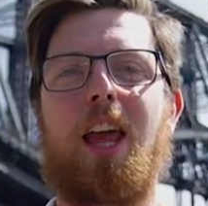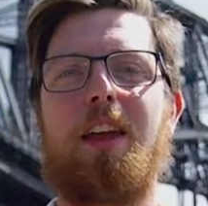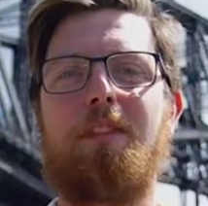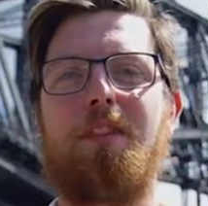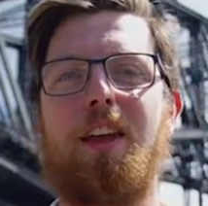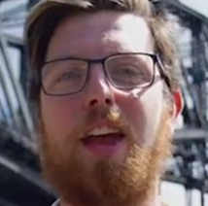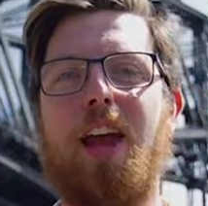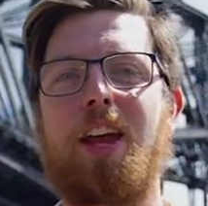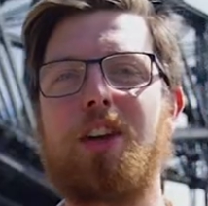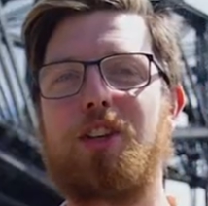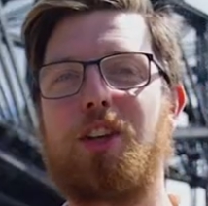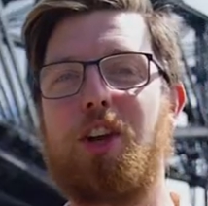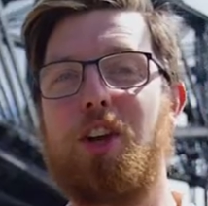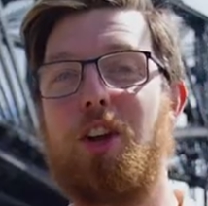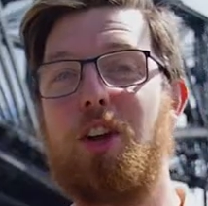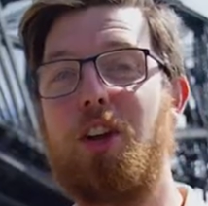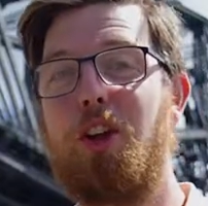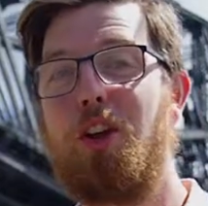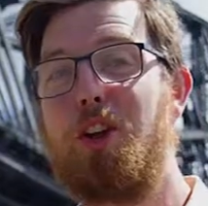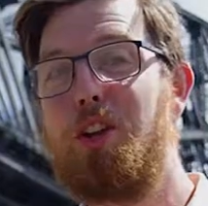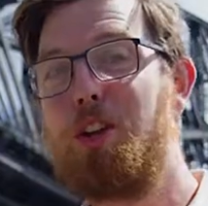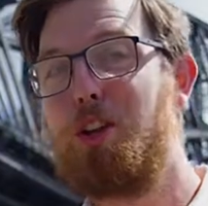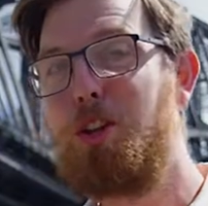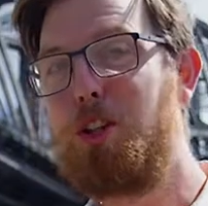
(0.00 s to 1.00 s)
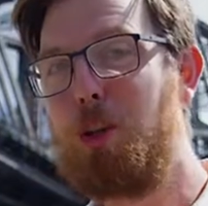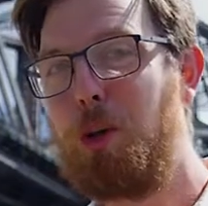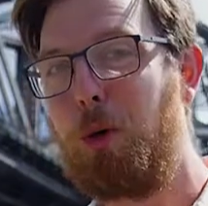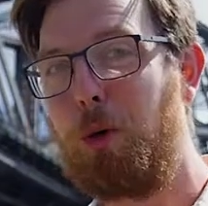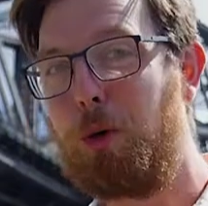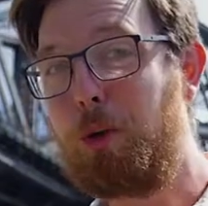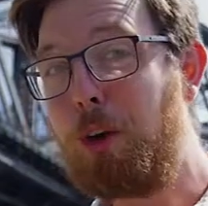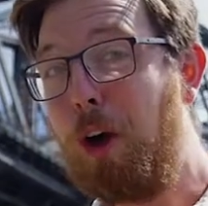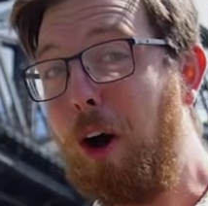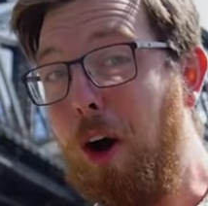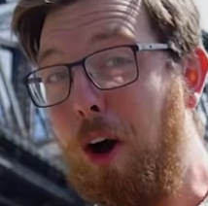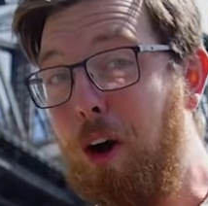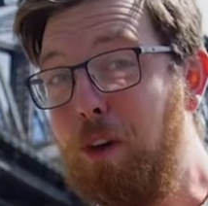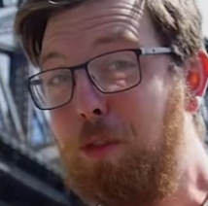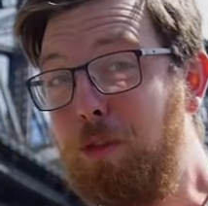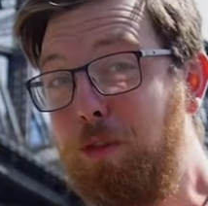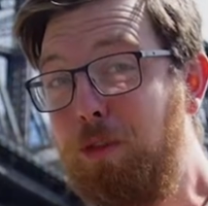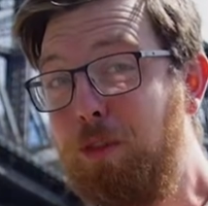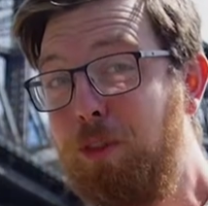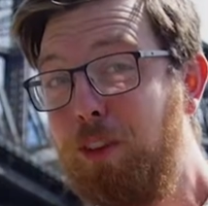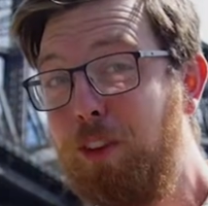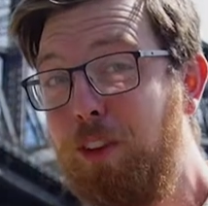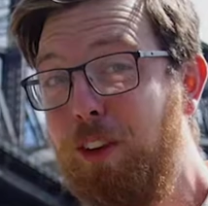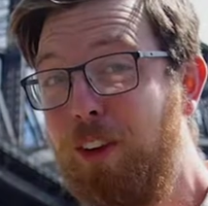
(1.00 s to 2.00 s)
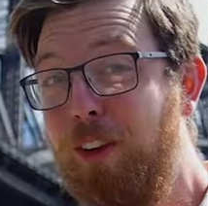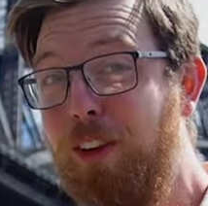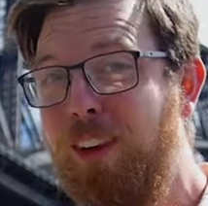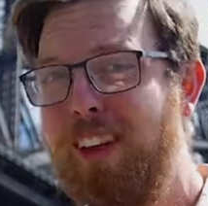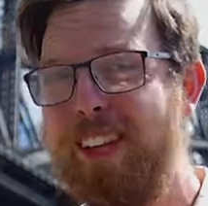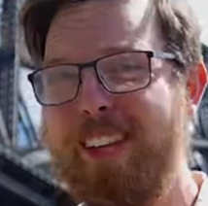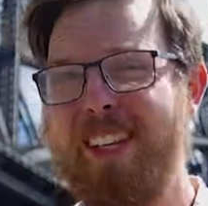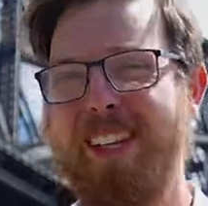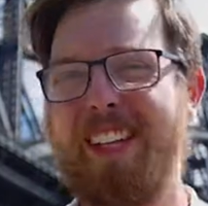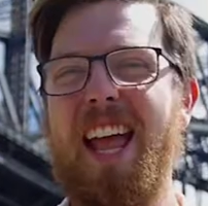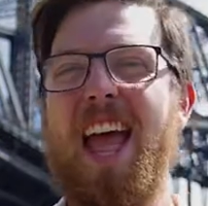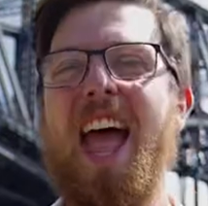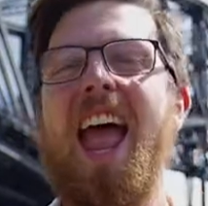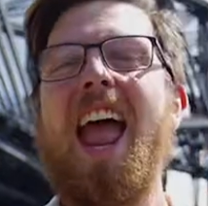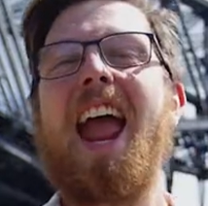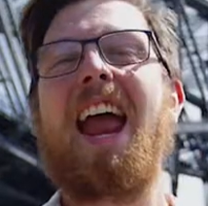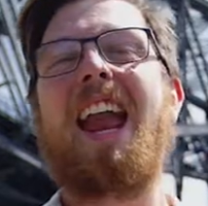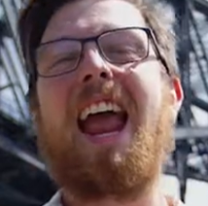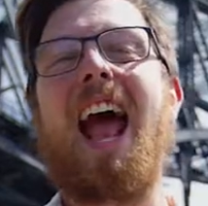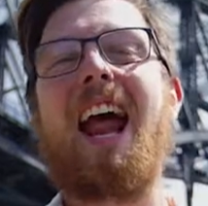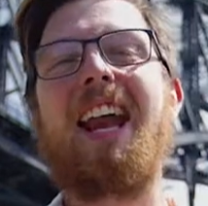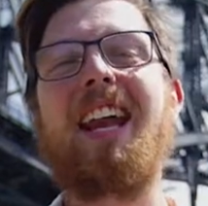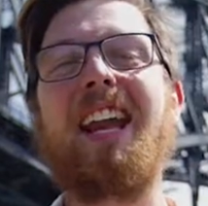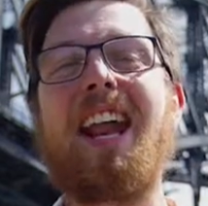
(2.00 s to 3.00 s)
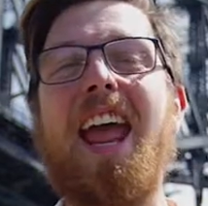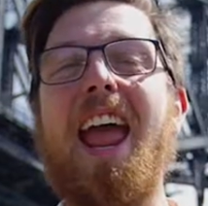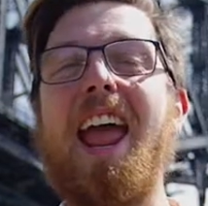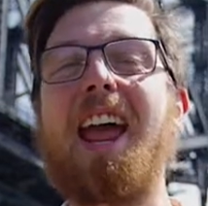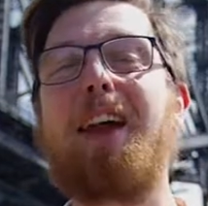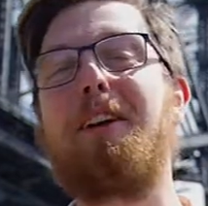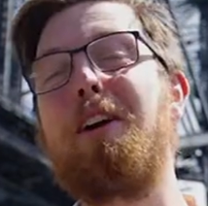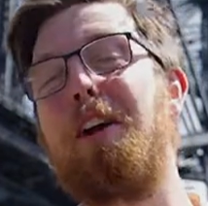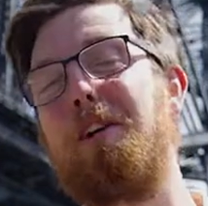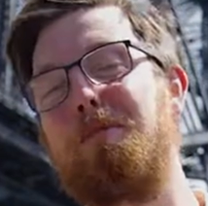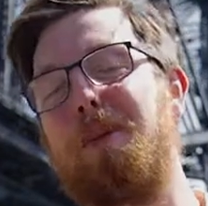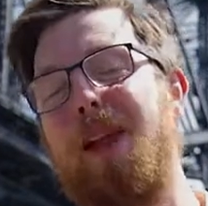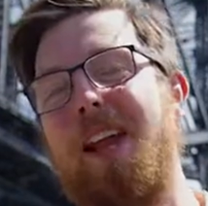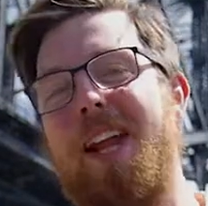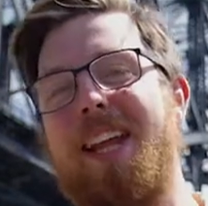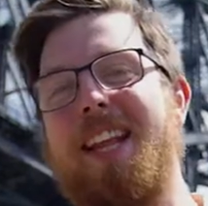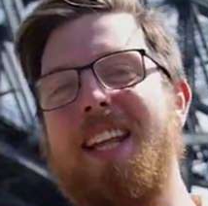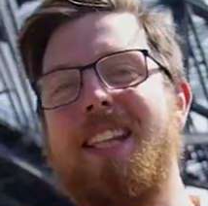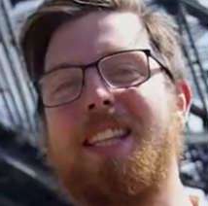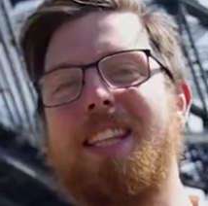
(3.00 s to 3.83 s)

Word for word: aviation took off, it had an aircraft beacon